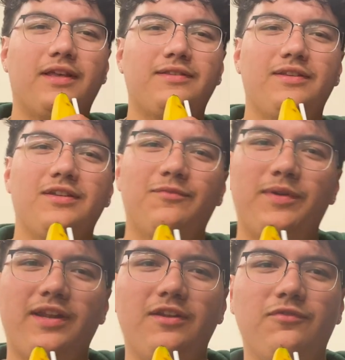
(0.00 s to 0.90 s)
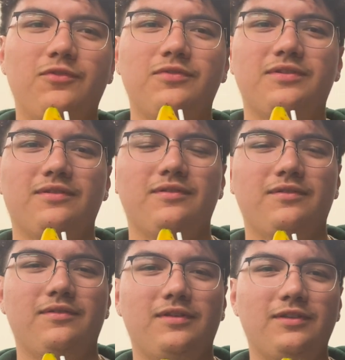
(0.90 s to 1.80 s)
That's the end of Banana Interviews.
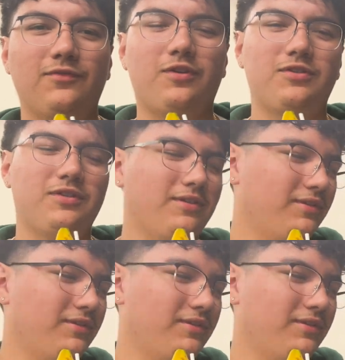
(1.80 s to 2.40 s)
Thanks for watching.